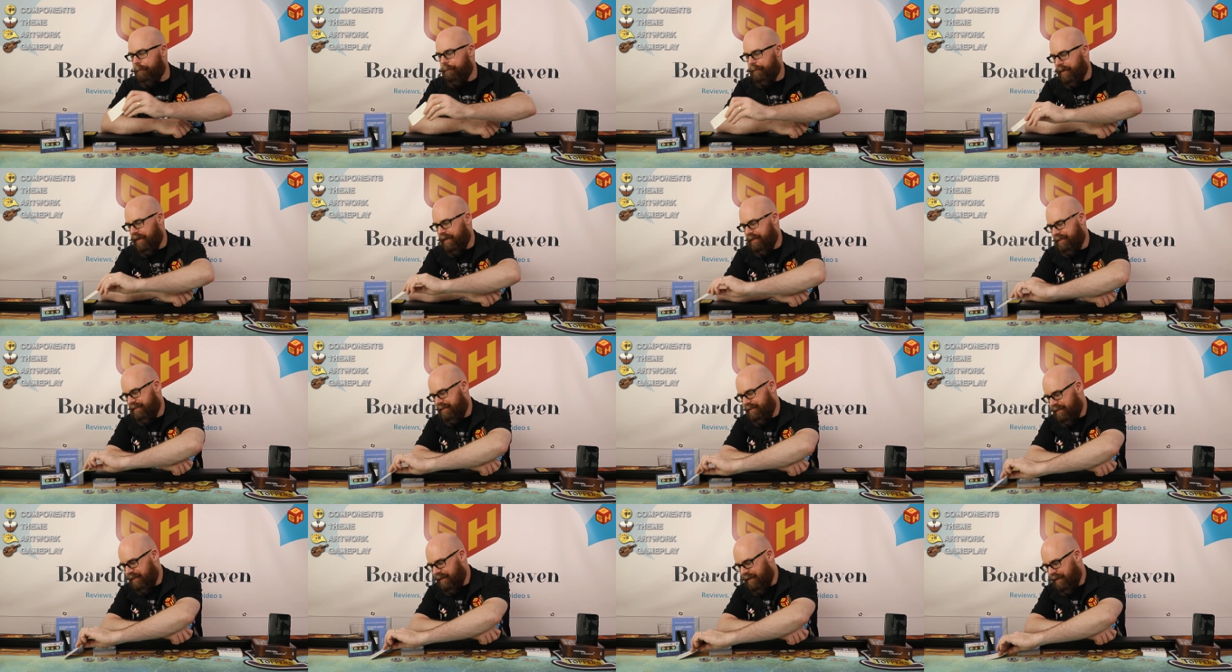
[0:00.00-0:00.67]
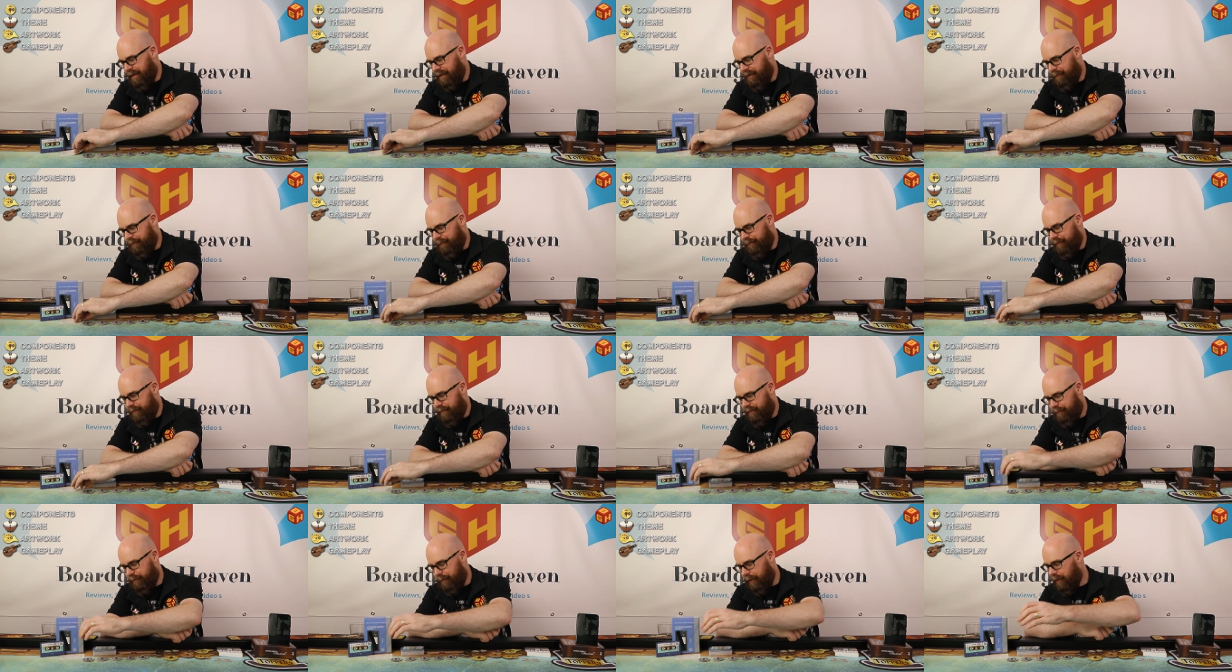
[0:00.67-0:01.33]
But
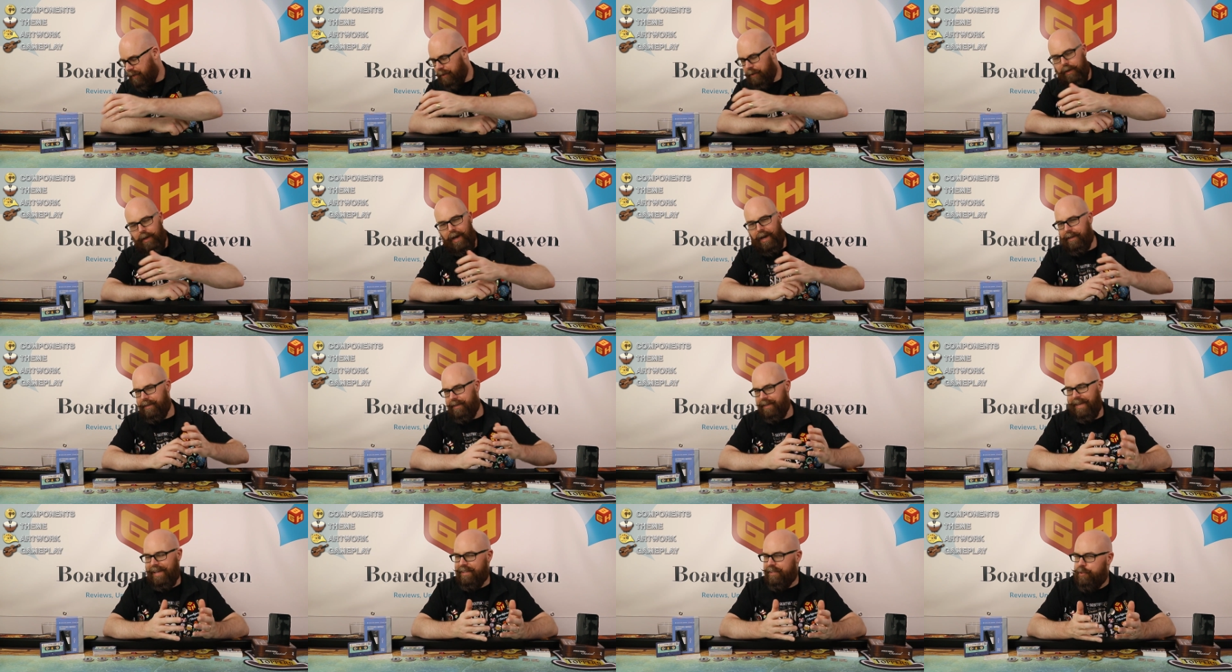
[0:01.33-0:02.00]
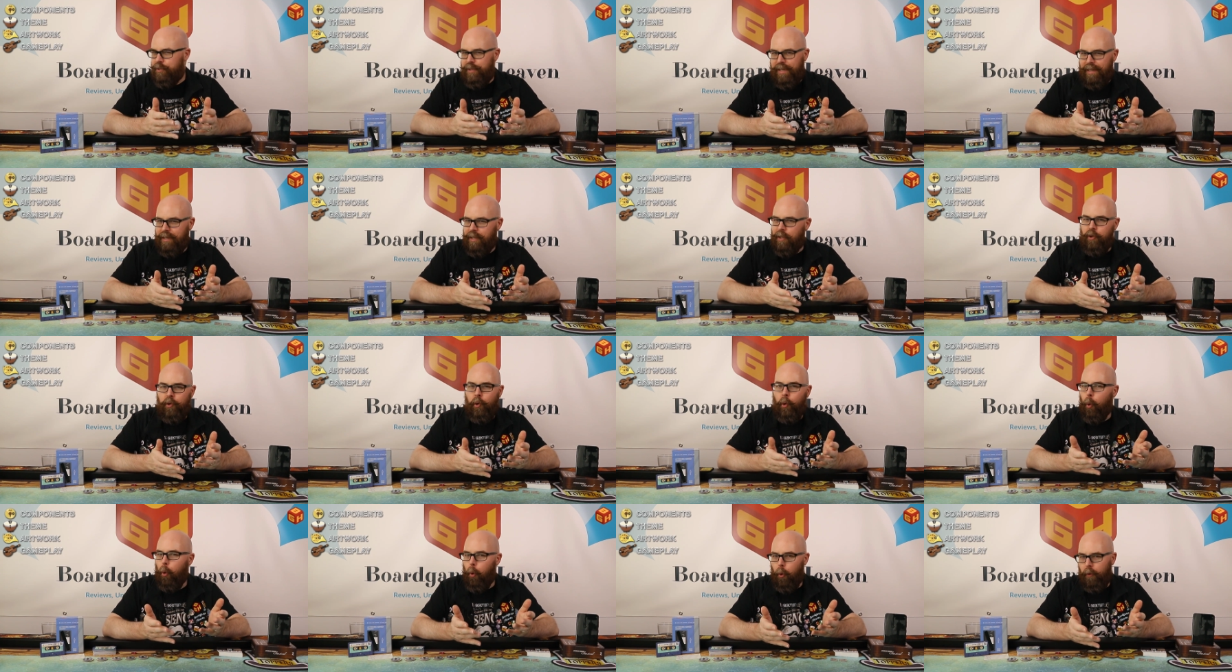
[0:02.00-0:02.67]
I guess you can
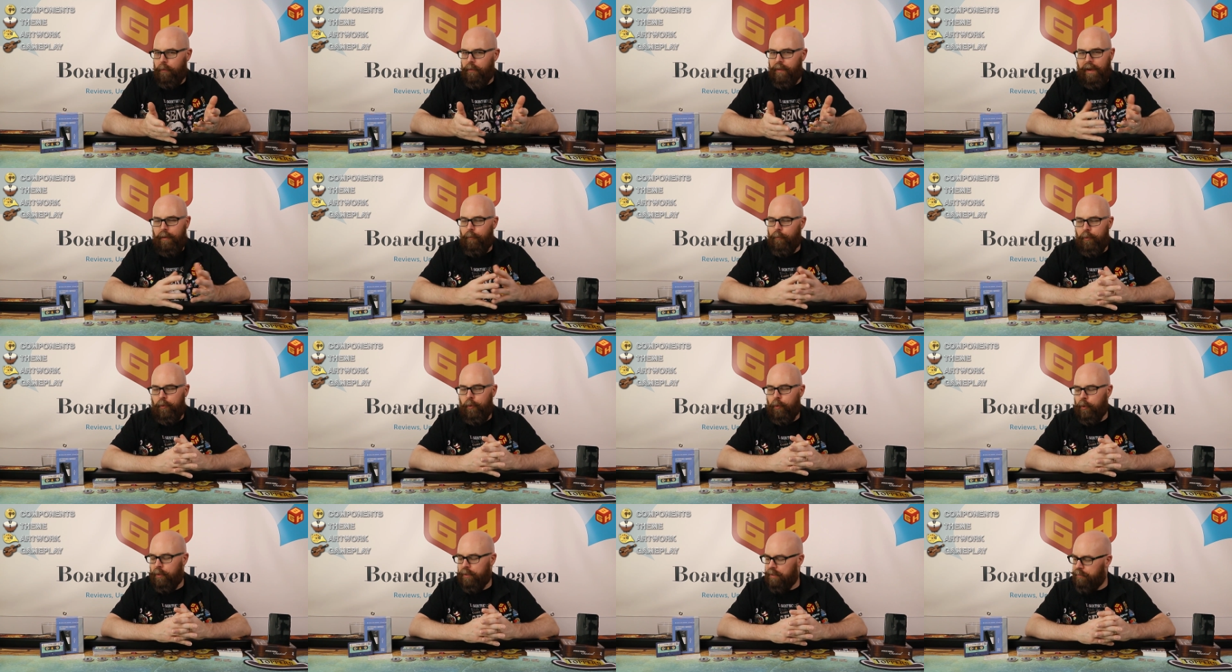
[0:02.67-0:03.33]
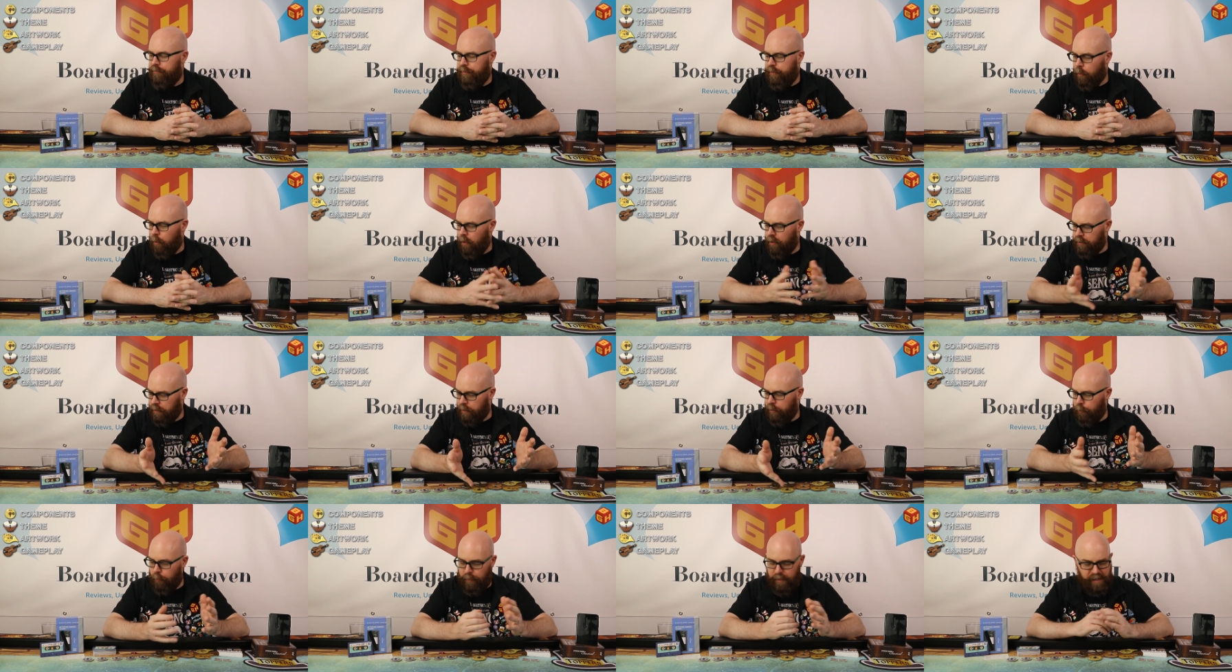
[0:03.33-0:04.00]
ignore that rule if you
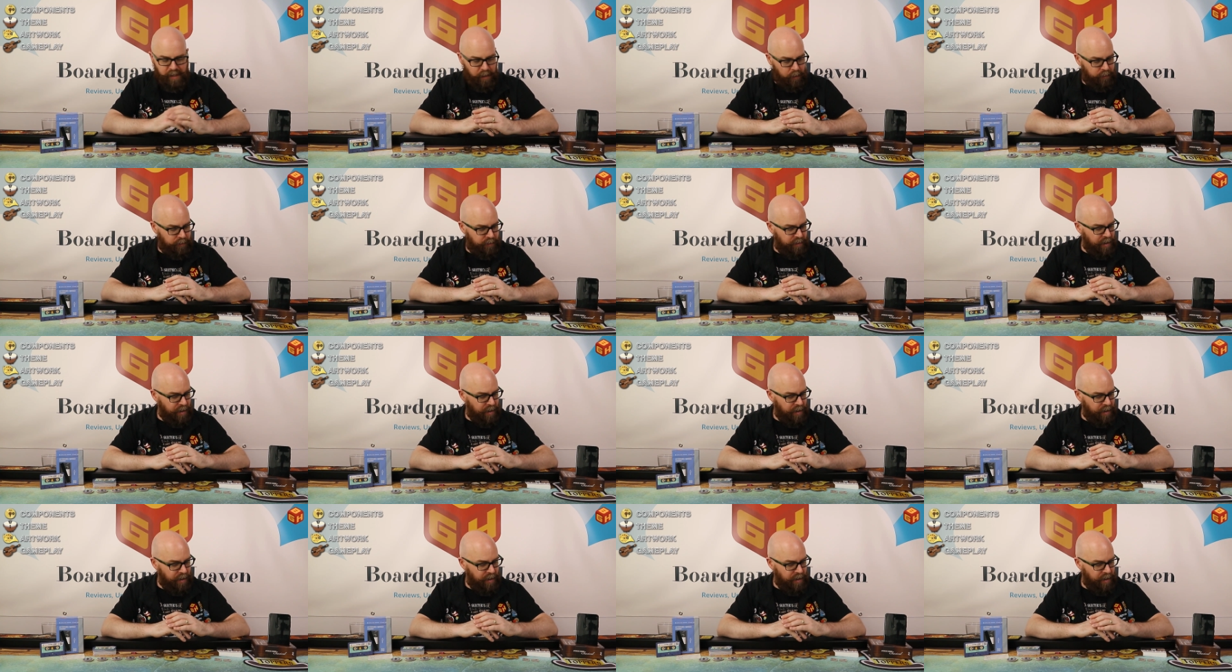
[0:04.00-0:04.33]
all agree on